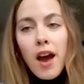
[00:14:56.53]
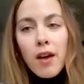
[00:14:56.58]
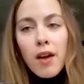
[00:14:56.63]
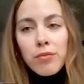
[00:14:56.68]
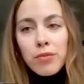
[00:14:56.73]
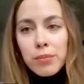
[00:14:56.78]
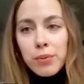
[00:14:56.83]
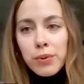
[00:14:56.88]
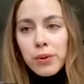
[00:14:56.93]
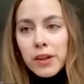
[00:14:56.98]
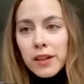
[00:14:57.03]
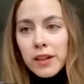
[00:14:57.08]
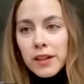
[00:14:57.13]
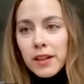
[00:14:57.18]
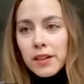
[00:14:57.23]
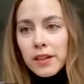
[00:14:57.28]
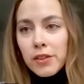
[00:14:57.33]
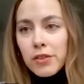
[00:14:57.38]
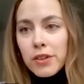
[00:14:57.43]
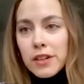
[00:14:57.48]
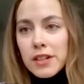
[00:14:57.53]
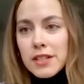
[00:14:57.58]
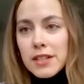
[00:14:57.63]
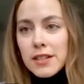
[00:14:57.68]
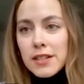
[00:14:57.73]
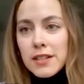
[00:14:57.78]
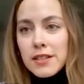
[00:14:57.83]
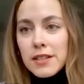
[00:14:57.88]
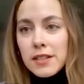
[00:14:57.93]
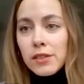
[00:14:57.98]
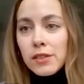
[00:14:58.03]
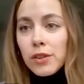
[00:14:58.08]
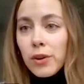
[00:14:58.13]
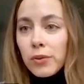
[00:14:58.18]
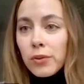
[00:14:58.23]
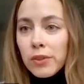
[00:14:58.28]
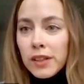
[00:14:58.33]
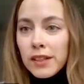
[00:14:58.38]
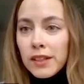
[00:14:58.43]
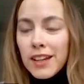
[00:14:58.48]
reported increases in
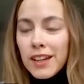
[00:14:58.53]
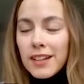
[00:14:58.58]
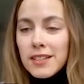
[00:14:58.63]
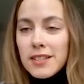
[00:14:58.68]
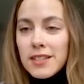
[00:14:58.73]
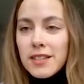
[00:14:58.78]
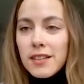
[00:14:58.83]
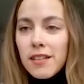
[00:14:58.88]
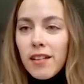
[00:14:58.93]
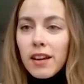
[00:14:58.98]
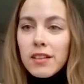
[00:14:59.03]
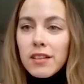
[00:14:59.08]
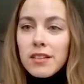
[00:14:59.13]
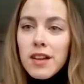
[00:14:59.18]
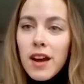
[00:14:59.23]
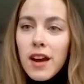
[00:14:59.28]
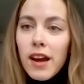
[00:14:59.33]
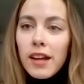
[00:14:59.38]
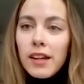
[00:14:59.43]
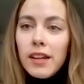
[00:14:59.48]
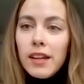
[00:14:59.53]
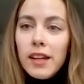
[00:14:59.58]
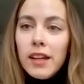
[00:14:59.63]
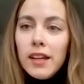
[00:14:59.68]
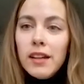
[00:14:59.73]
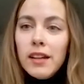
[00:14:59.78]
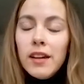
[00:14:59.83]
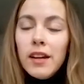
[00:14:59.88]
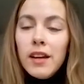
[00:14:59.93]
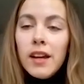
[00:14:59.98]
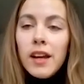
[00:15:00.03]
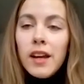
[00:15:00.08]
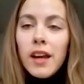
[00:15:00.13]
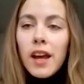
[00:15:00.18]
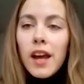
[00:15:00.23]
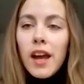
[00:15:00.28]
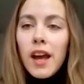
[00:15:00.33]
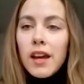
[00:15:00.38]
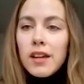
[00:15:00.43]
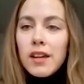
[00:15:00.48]
loneliness, anxiety,
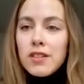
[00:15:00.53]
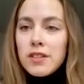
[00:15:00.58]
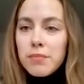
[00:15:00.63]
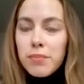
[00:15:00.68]
and